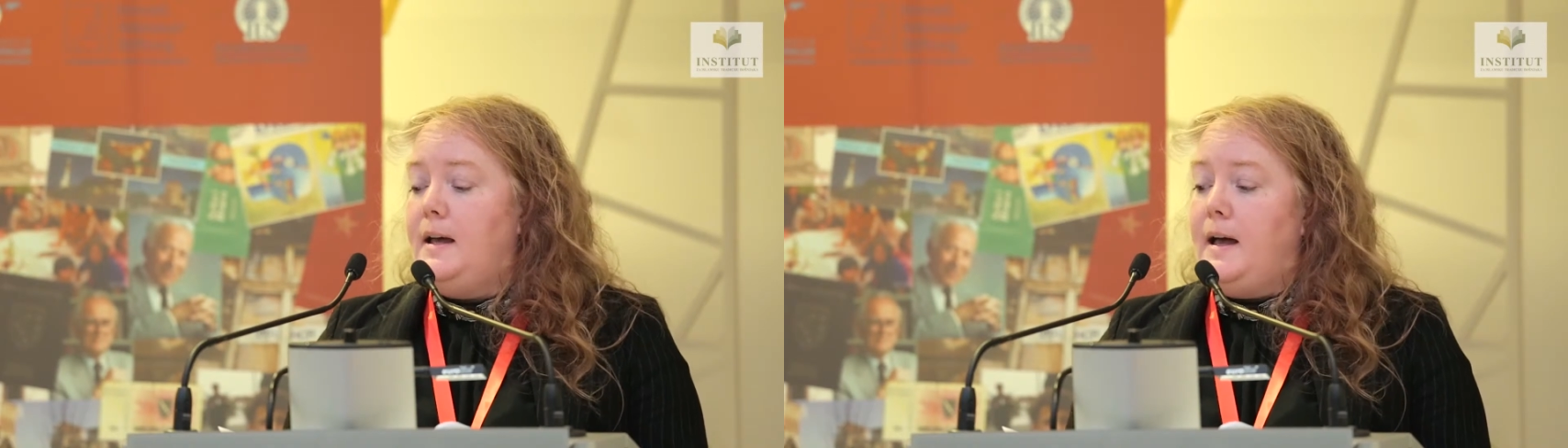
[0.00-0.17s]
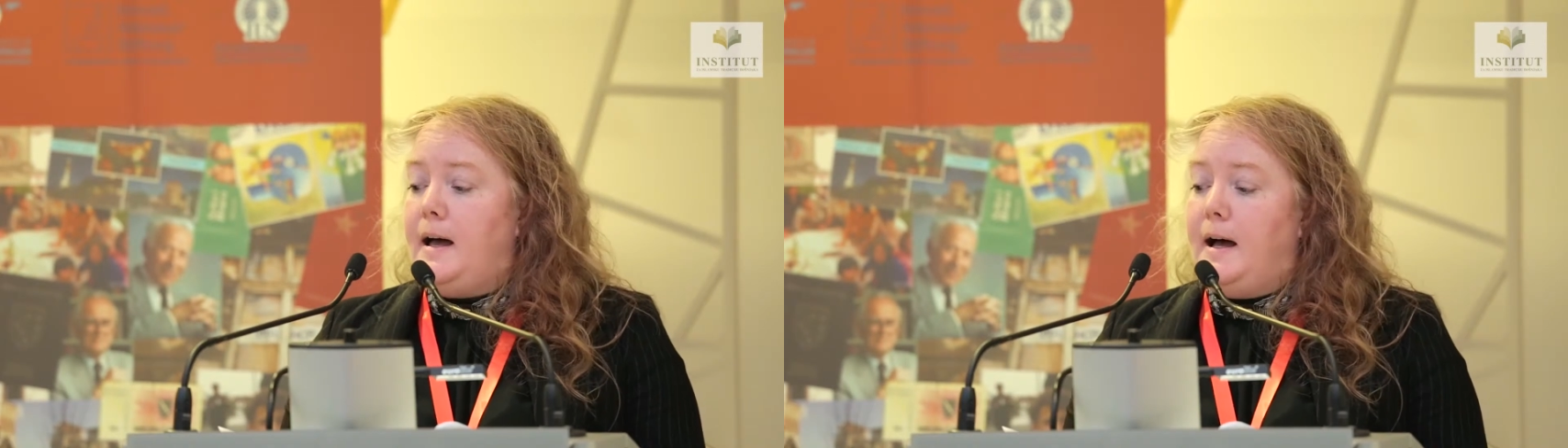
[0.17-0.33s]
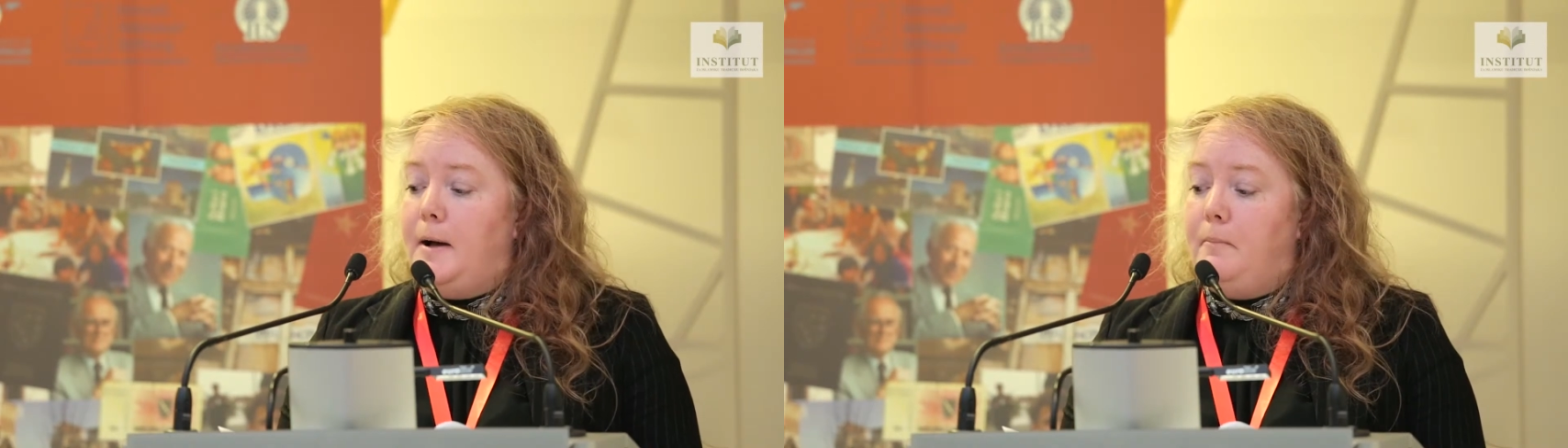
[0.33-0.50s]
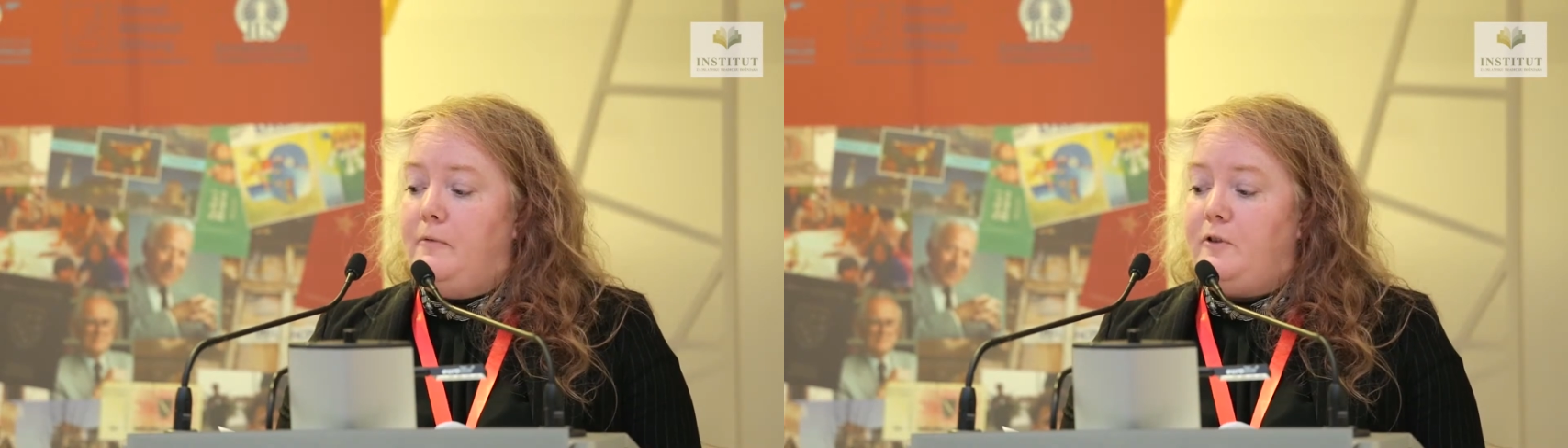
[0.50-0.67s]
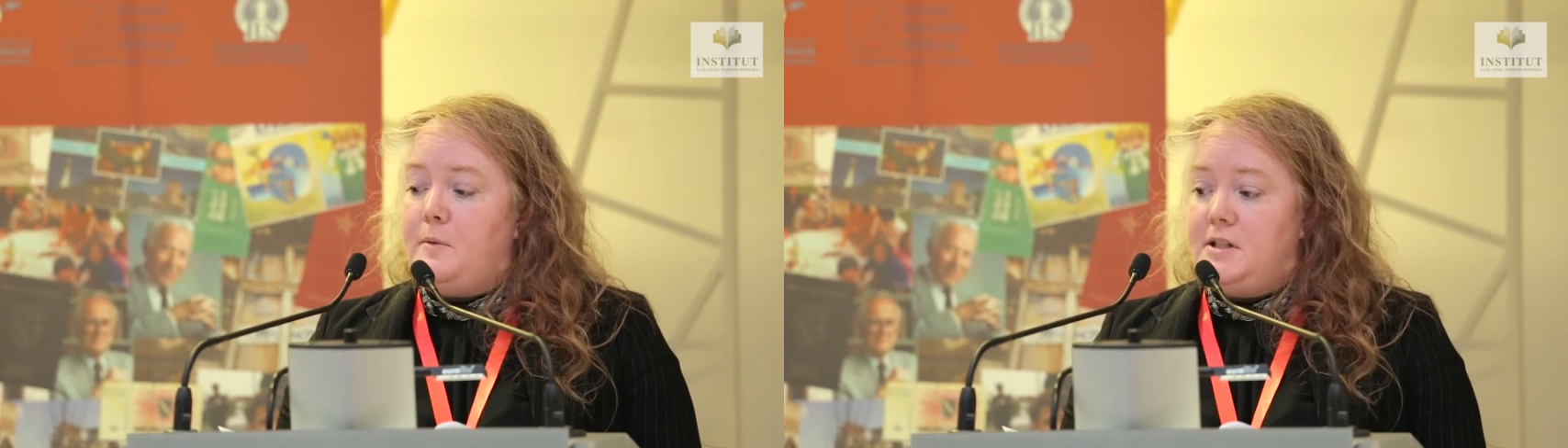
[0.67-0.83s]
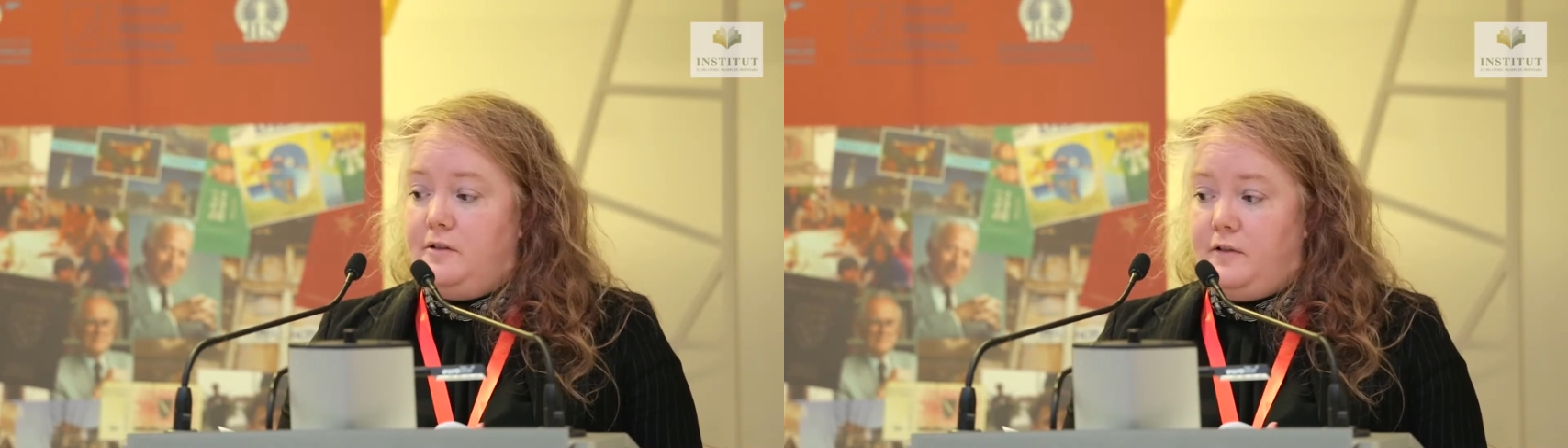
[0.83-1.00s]

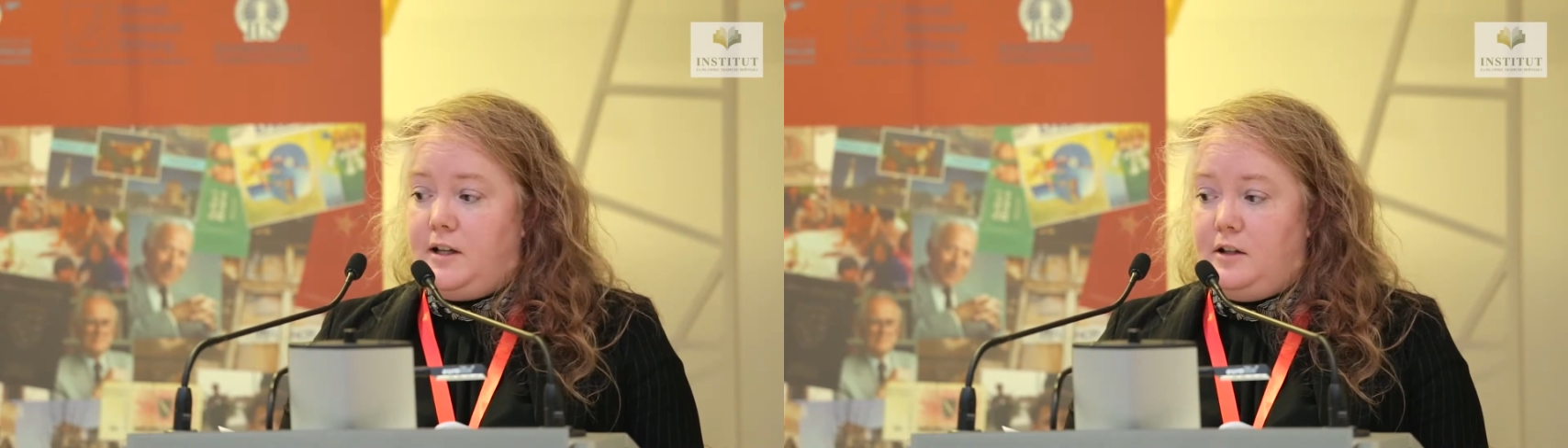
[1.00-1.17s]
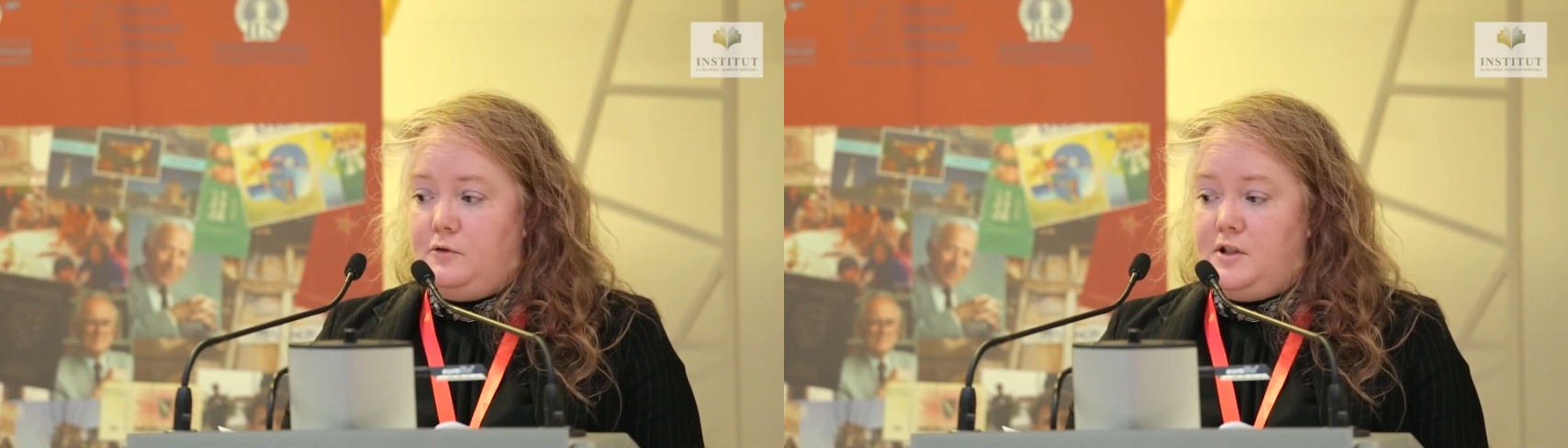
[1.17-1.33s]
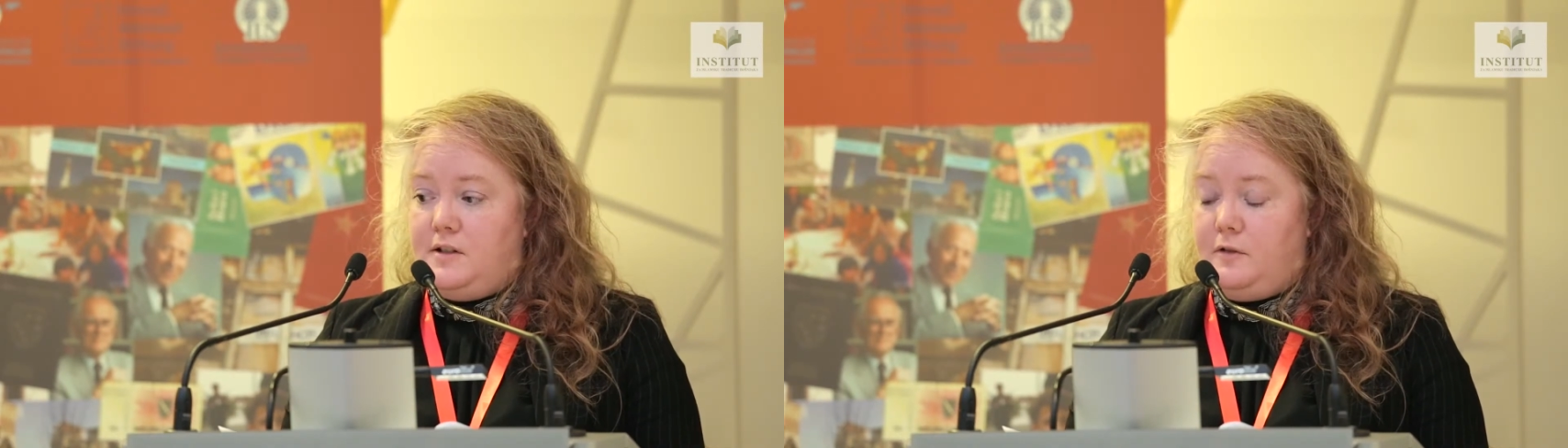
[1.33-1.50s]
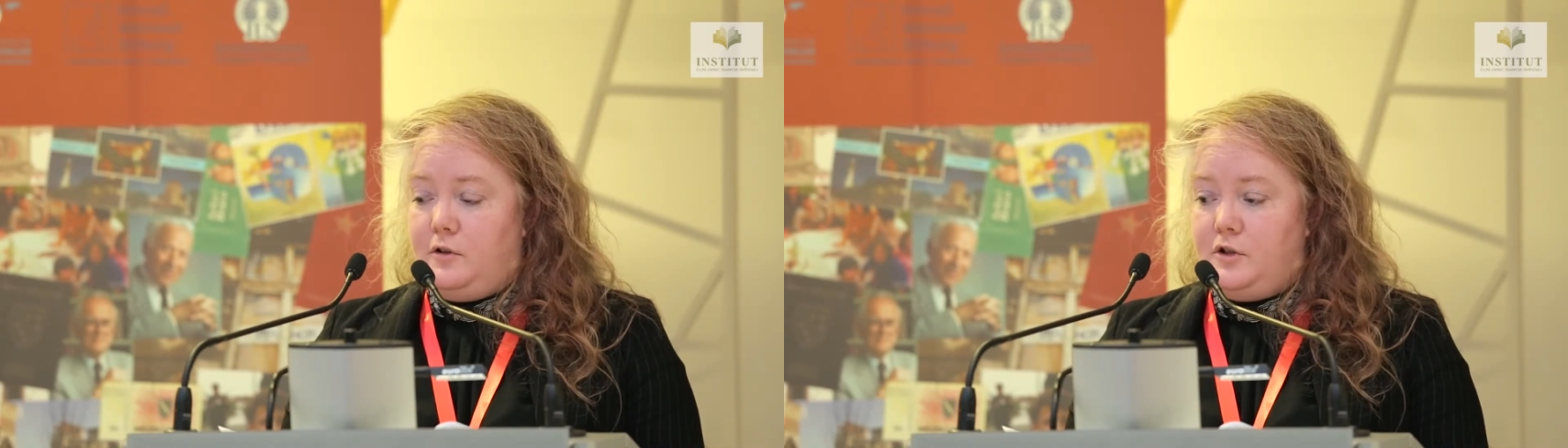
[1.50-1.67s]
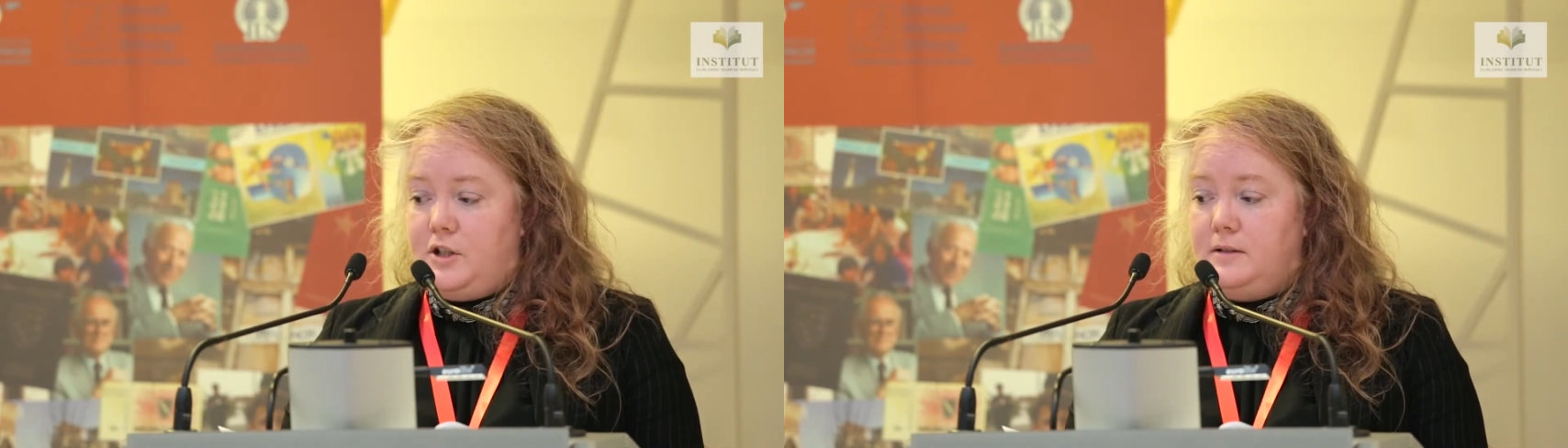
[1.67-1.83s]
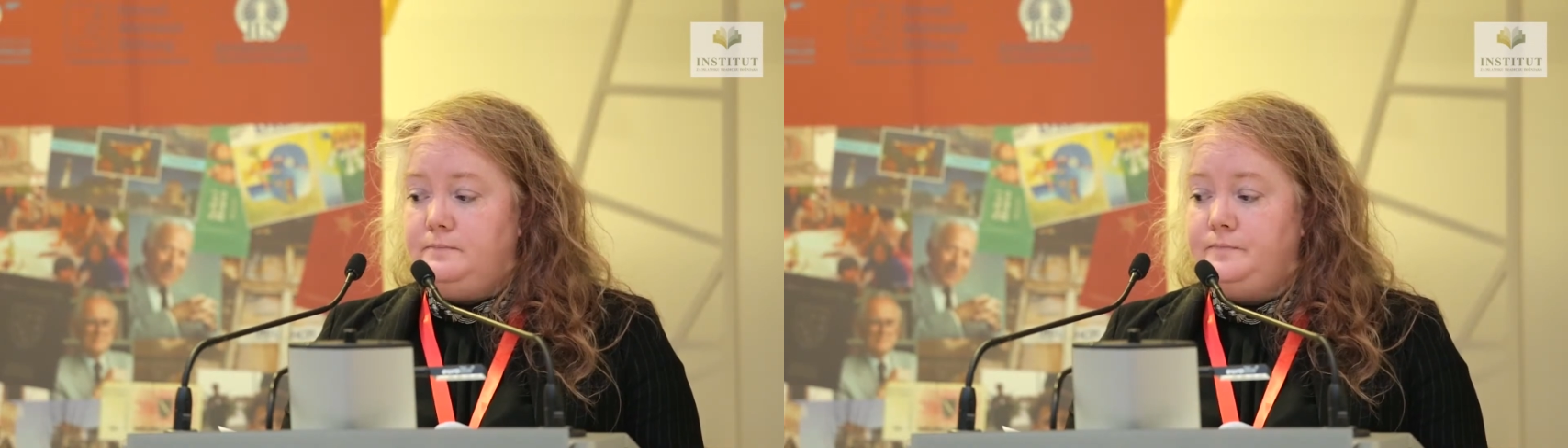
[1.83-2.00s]
from the different countries of
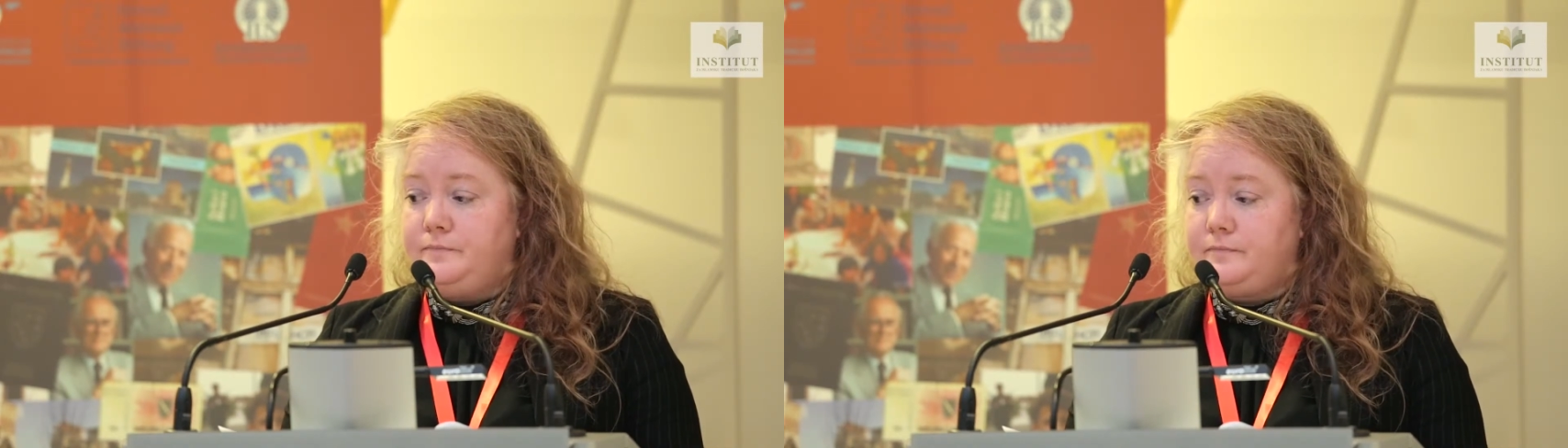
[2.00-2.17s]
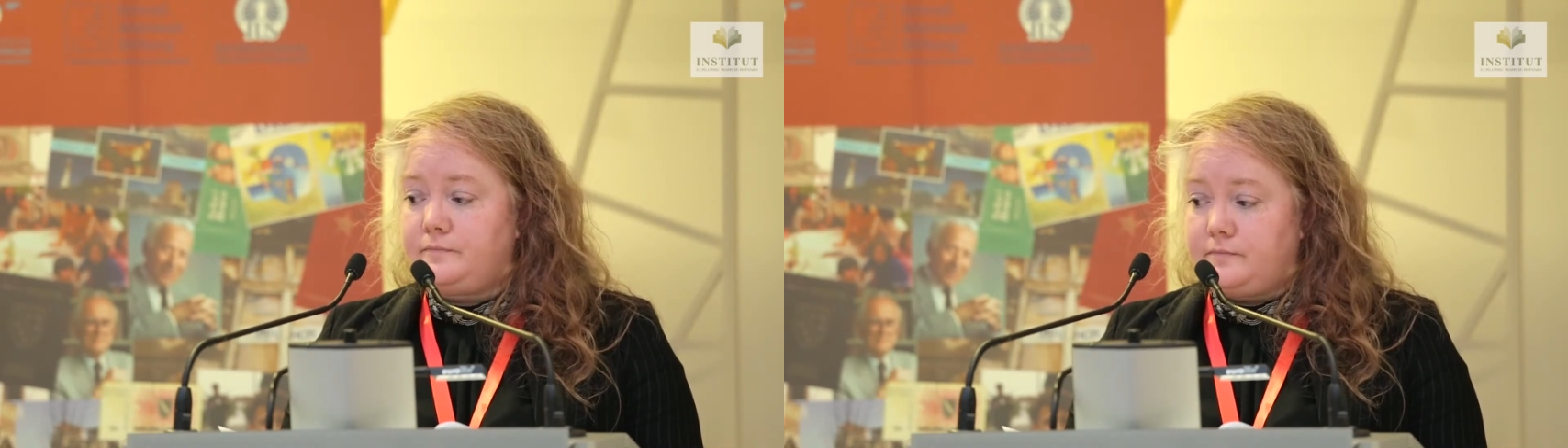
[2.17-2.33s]
origin,